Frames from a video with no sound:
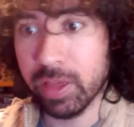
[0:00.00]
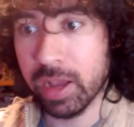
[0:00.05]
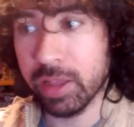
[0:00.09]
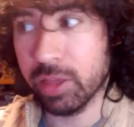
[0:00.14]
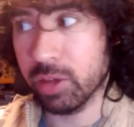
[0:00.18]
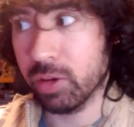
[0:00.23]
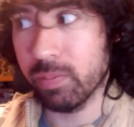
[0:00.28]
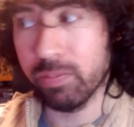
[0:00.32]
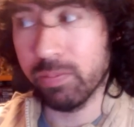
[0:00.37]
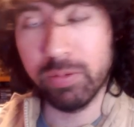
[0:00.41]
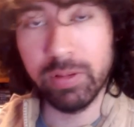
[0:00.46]
It's,
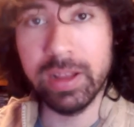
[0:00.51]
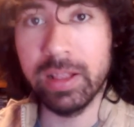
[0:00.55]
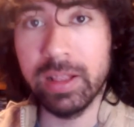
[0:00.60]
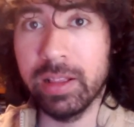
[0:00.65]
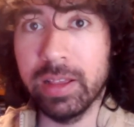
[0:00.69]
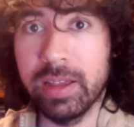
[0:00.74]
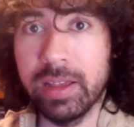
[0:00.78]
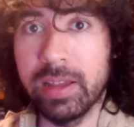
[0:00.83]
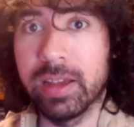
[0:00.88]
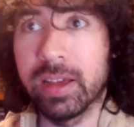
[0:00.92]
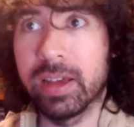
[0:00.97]
it's
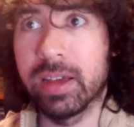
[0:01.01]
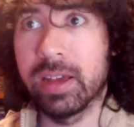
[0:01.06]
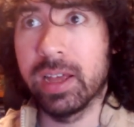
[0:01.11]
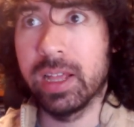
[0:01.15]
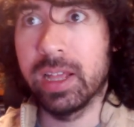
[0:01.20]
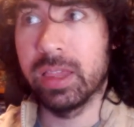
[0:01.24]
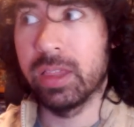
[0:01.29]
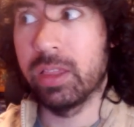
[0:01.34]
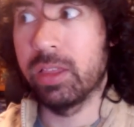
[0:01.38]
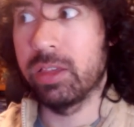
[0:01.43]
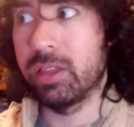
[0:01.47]
completely...
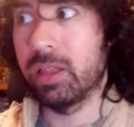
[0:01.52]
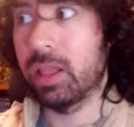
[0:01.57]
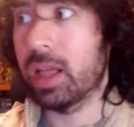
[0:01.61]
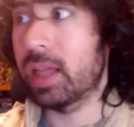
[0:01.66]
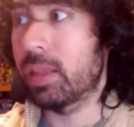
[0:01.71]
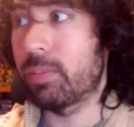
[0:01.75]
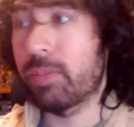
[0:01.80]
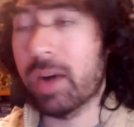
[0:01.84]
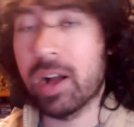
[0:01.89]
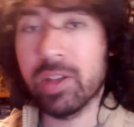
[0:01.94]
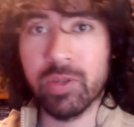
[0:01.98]
The, a
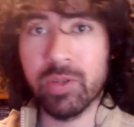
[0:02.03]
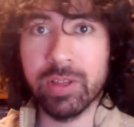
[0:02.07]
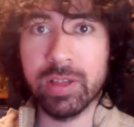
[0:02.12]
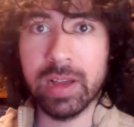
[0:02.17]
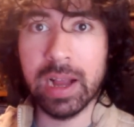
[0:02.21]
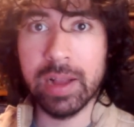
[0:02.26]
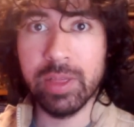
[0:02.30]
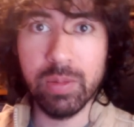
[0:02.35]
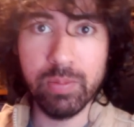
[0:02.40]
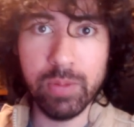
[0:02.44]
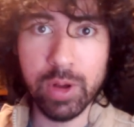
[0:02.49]
lot of the monster
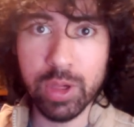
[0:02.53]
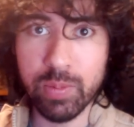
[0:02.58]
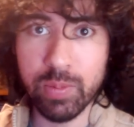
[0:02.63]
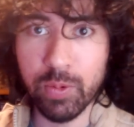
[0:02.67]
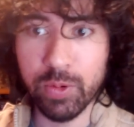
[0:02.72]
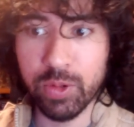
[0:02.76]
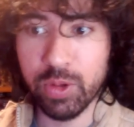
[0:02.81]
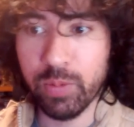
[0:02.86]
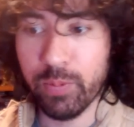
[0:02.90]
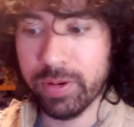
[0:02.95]
designs are much more